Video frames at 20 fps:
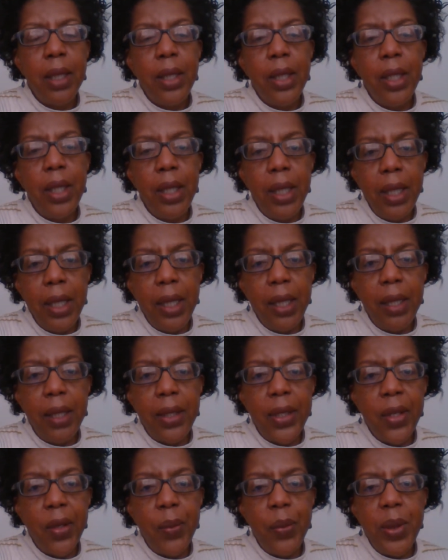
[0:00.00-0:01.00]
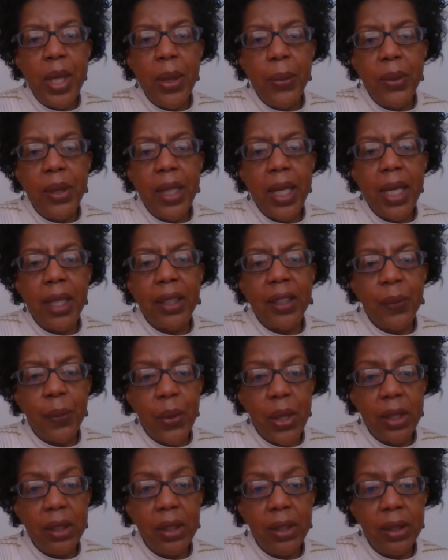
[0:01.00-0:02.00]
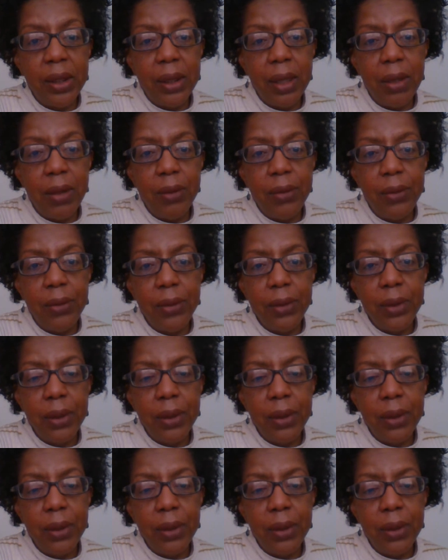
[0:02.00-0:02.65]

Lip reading: You need to be able to express yourself